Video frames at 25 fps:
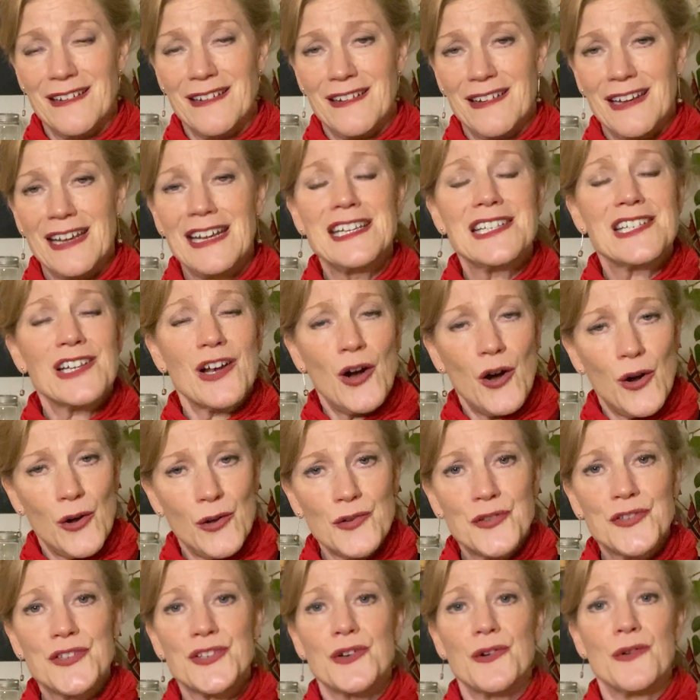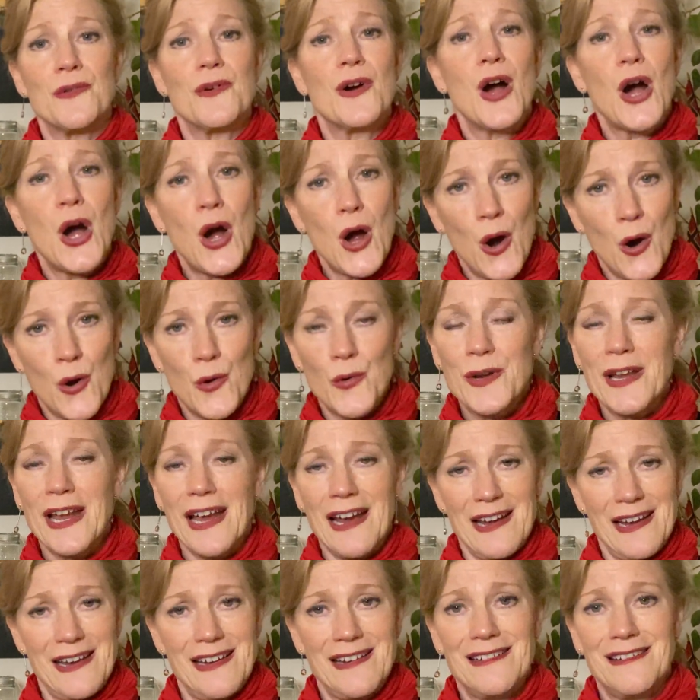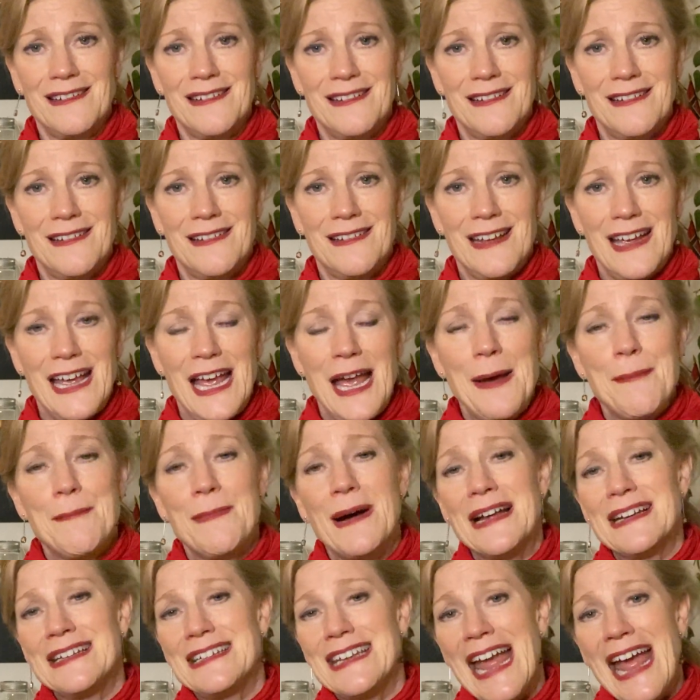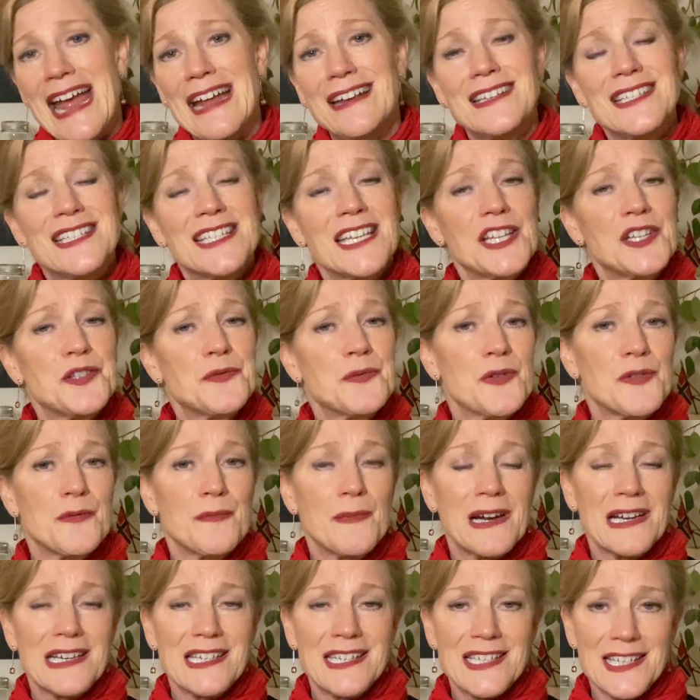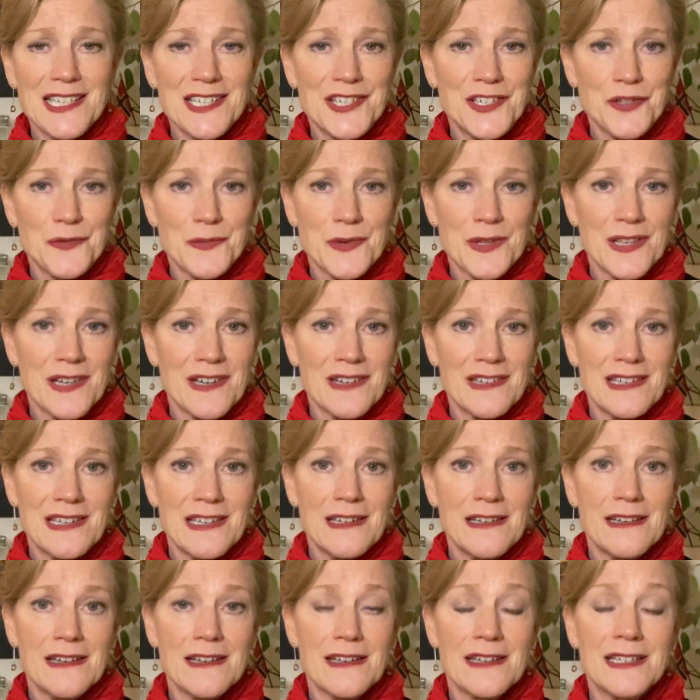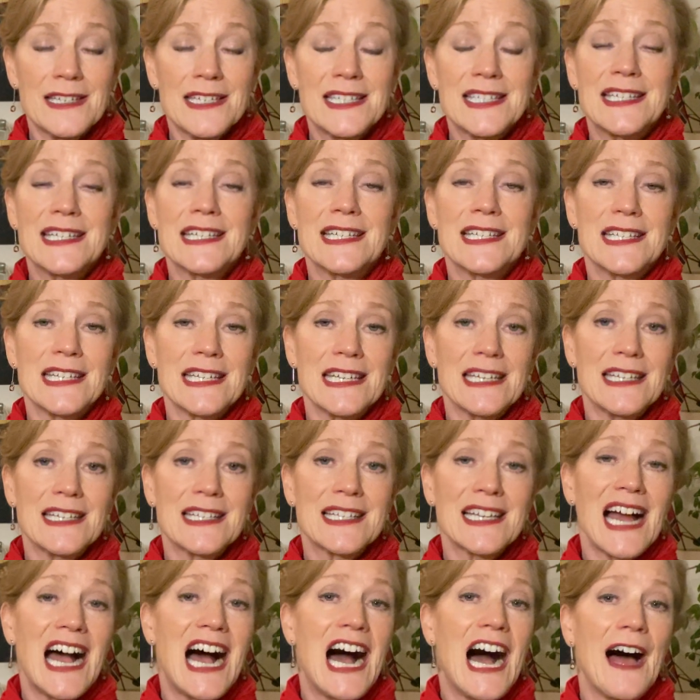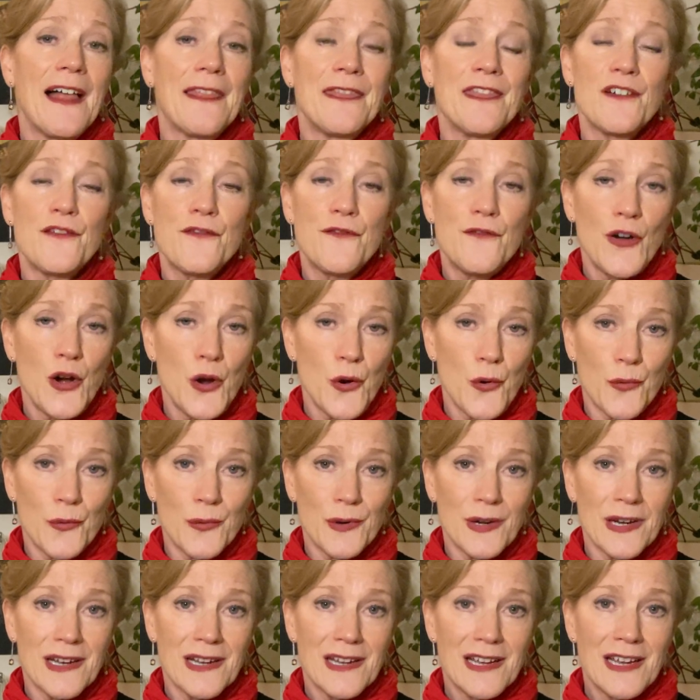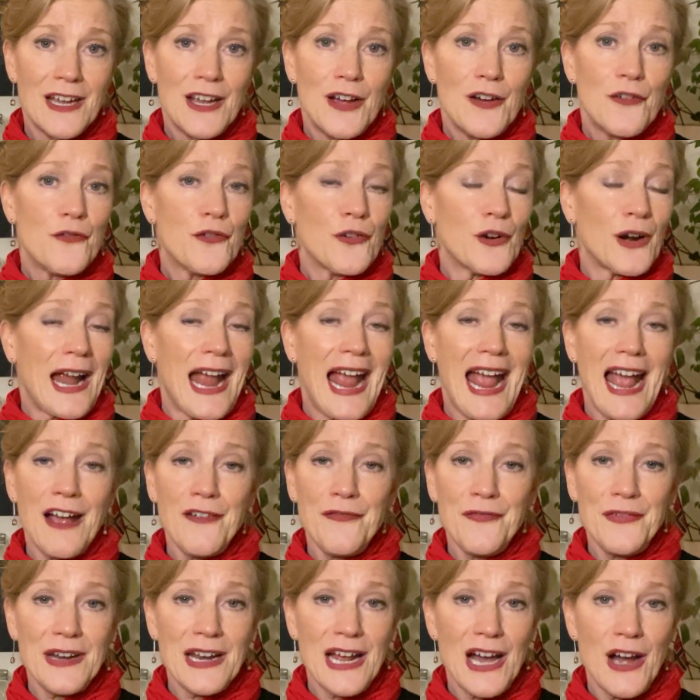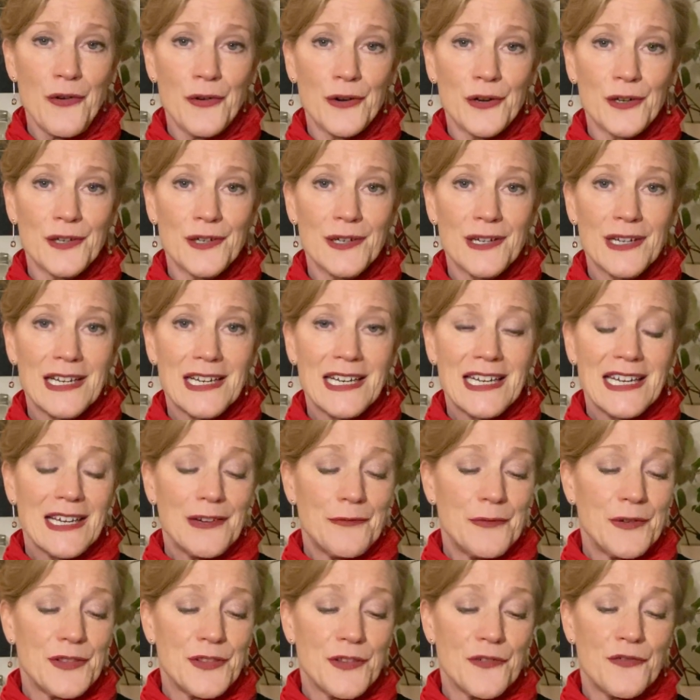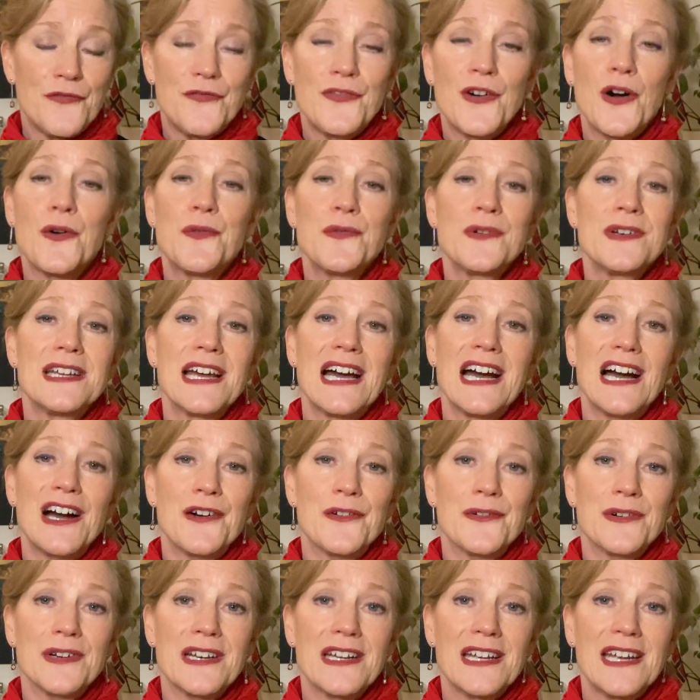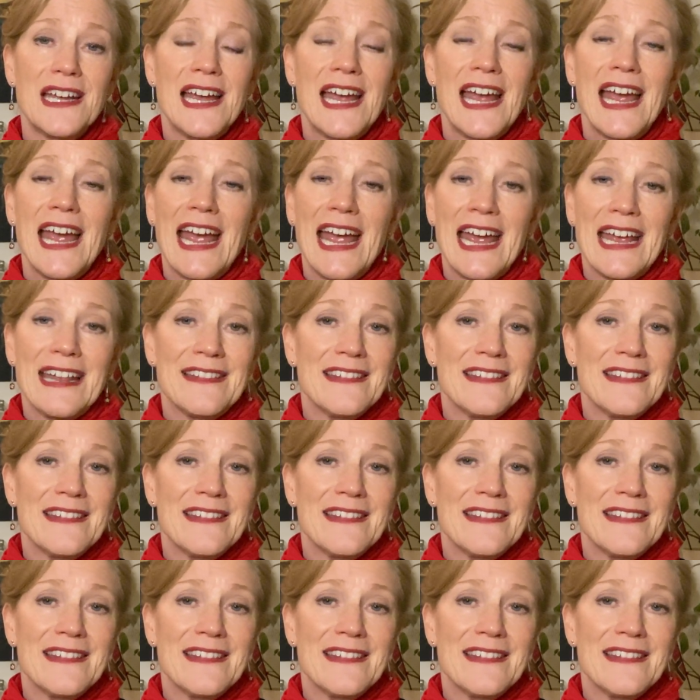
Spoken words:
It's also okay. My dad sits with my sister with Huntington's disease on the phone for half an hour with the phone down, and